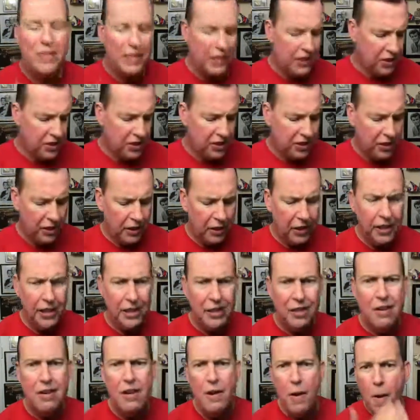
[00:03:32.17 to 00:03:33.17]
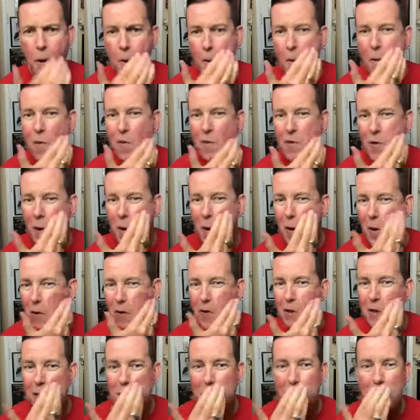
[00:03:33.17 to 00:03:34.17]
Instantly,
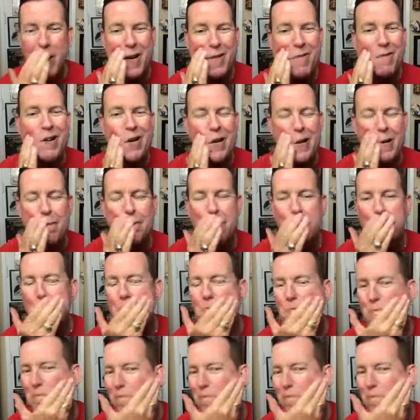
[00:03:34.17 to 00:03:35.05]
the shaved end